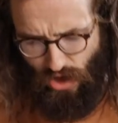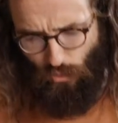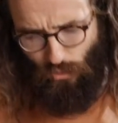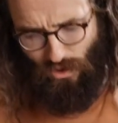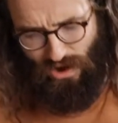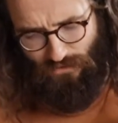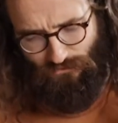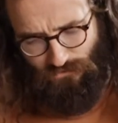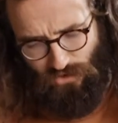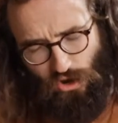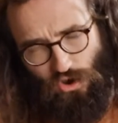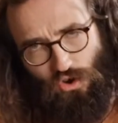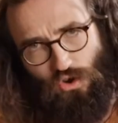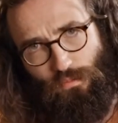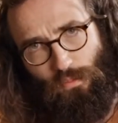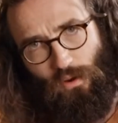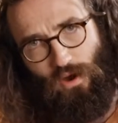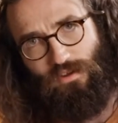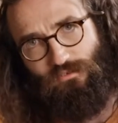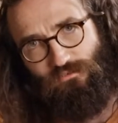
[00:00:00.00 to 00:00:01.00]
well, if
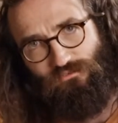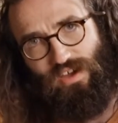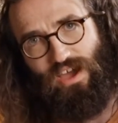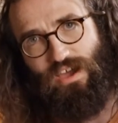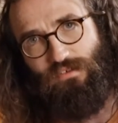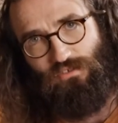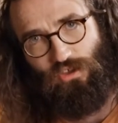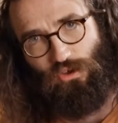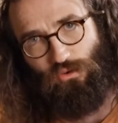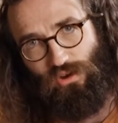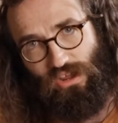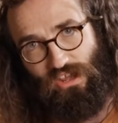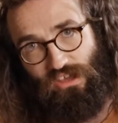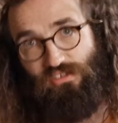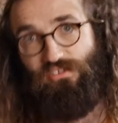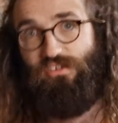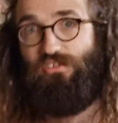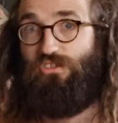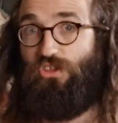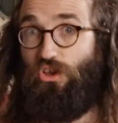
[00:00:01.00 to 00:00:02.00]
2.5
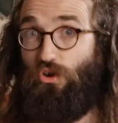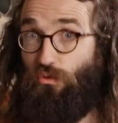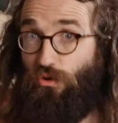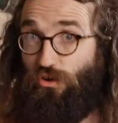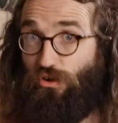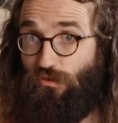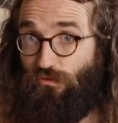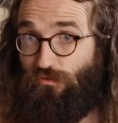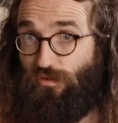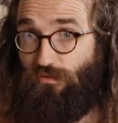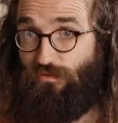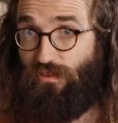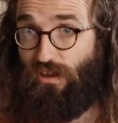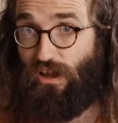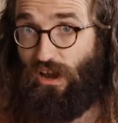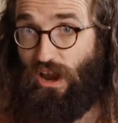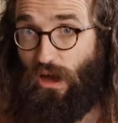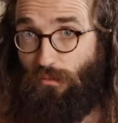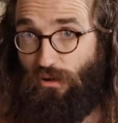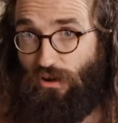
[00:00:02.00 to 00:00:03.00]
degrees is 250
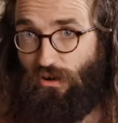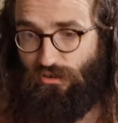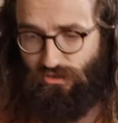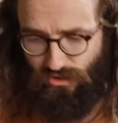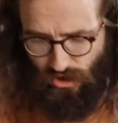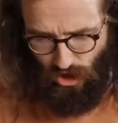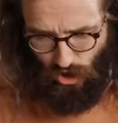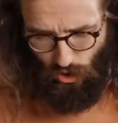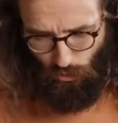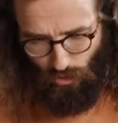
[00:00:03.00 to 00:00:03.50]
kilometers,